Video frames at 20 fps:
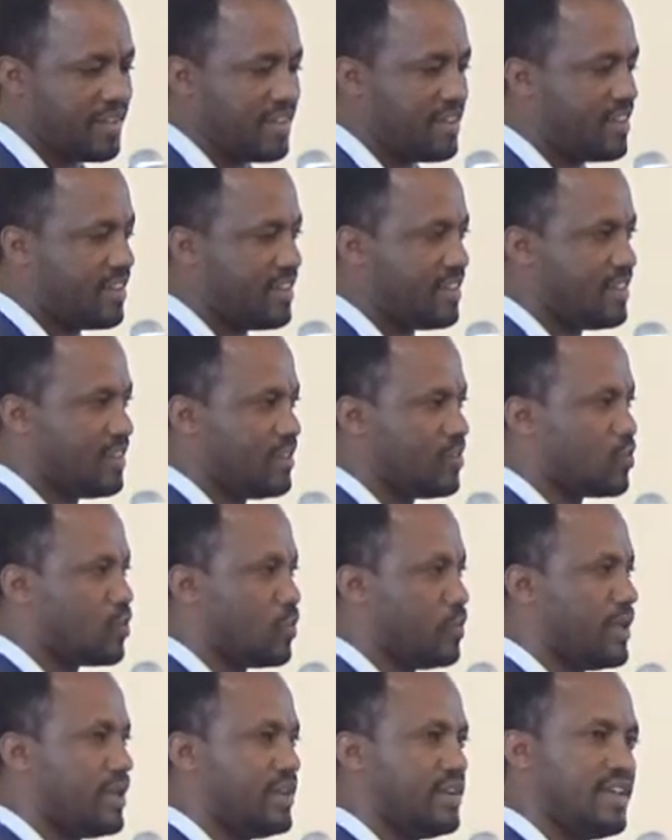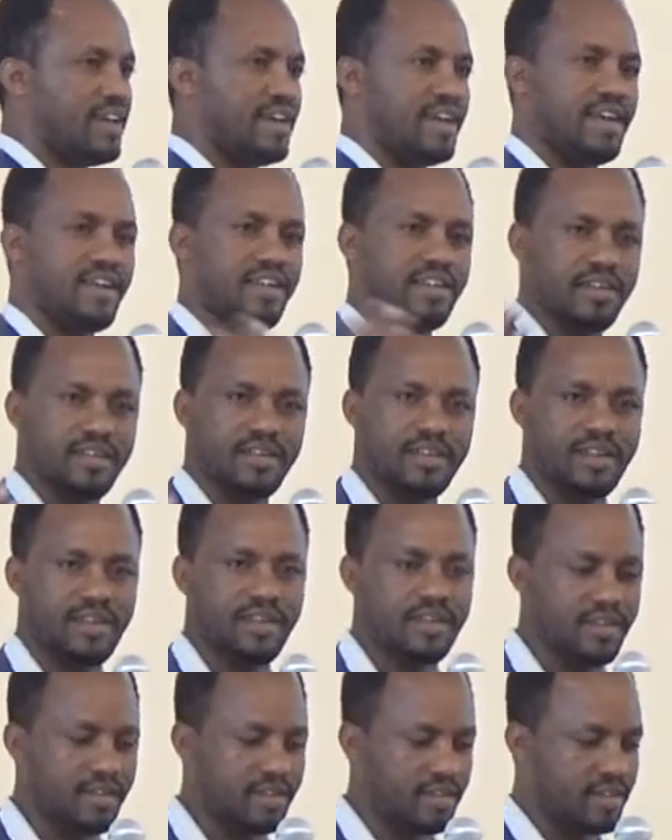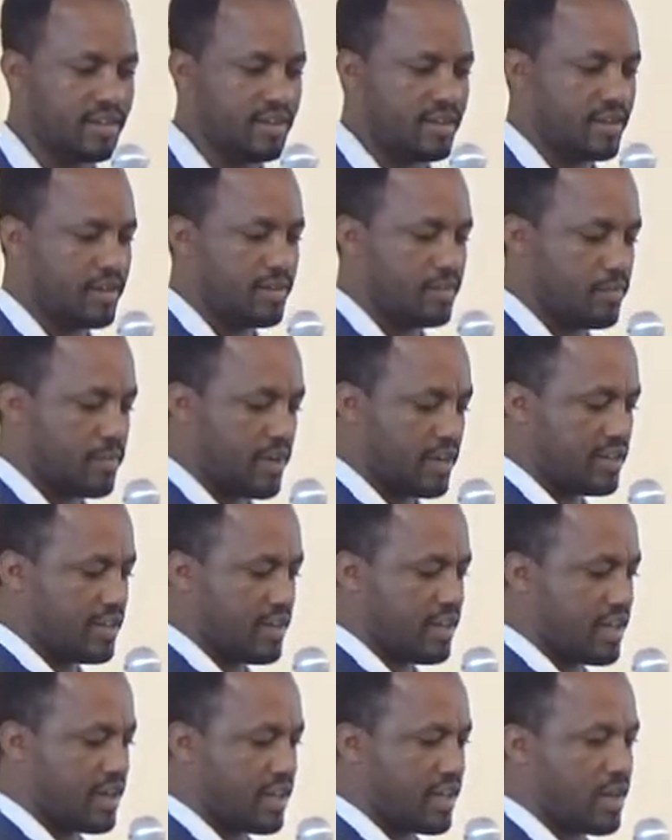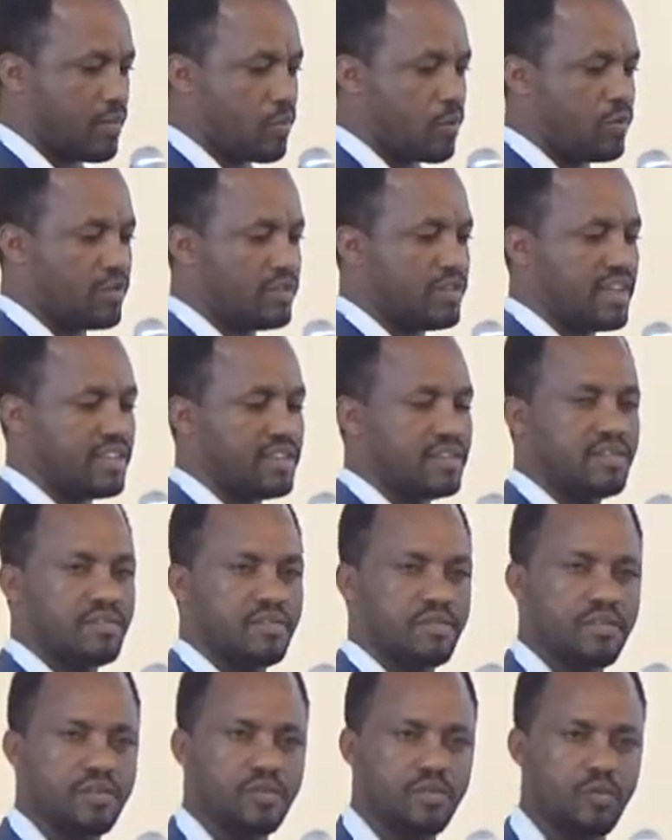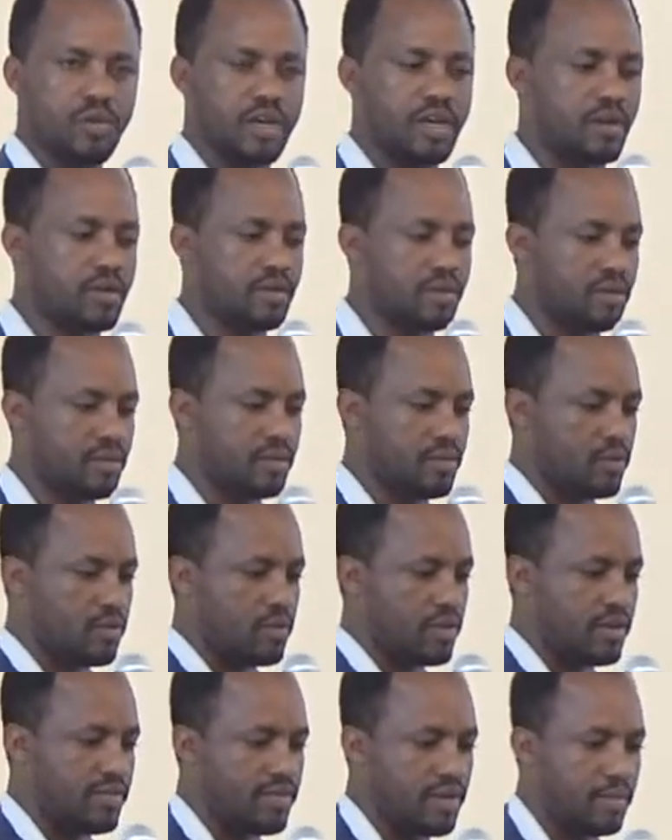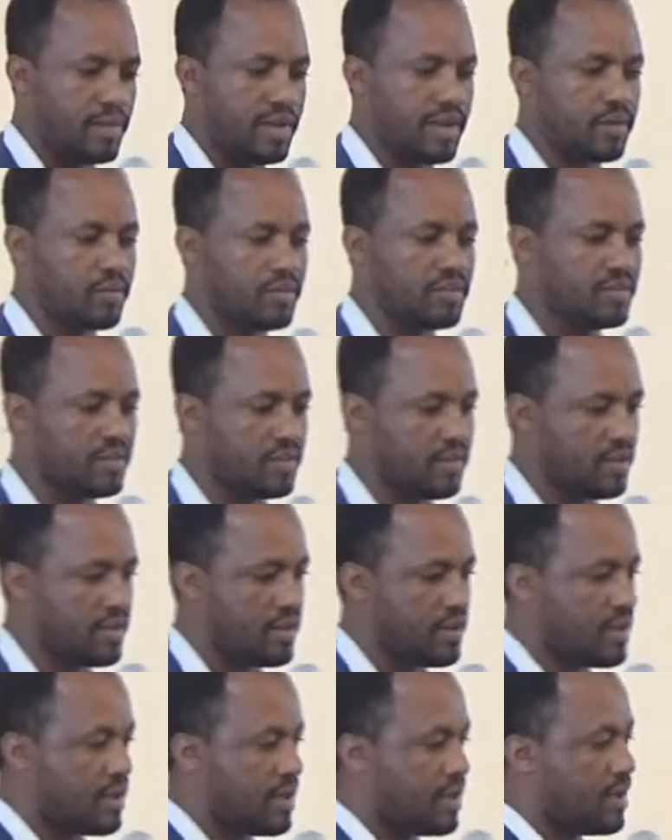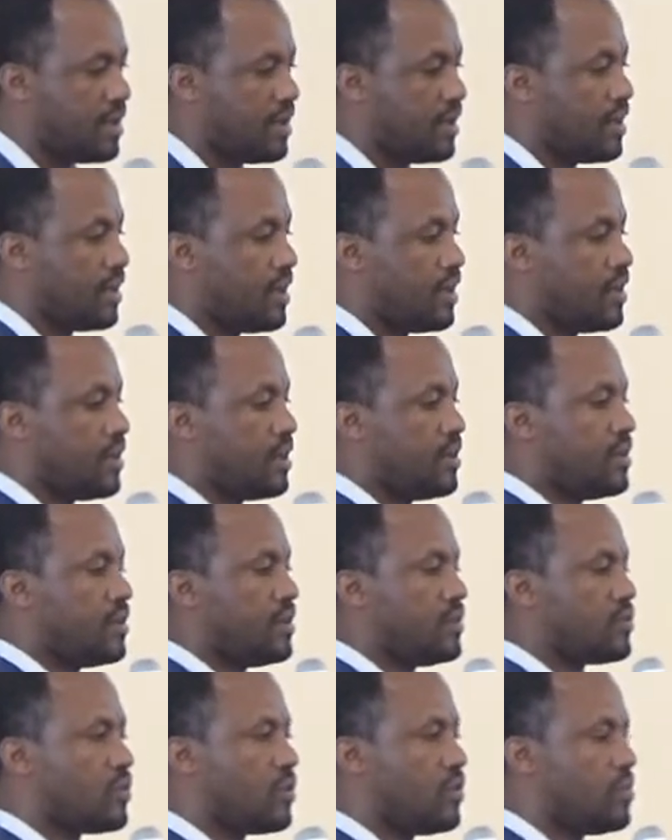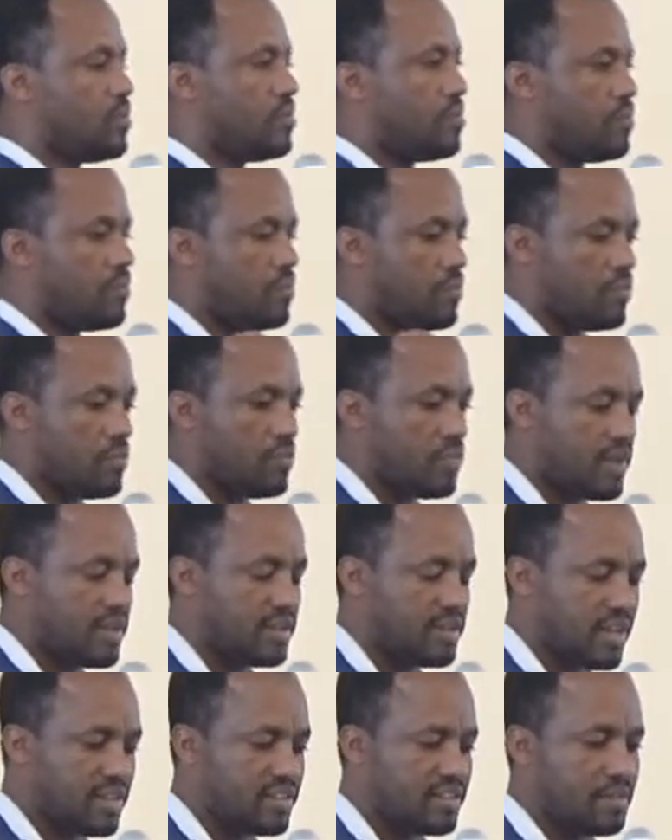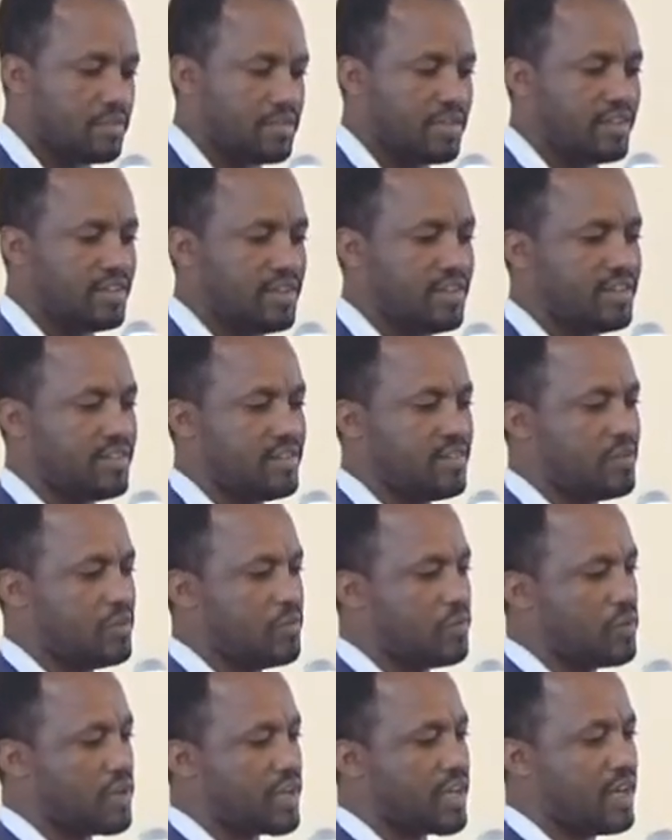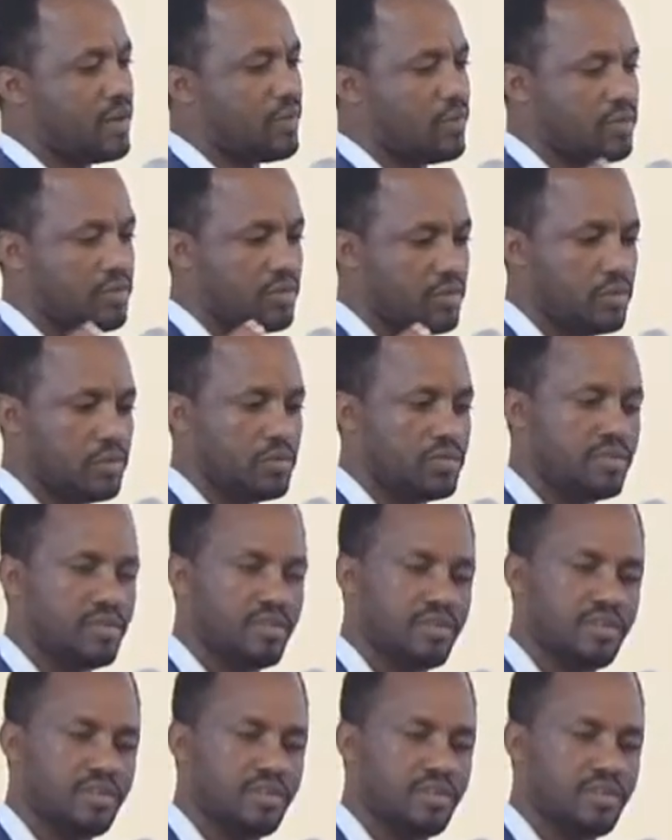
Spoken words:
It is to mean the machine learning approach that we are already familiar with. So the assumption is we cannot use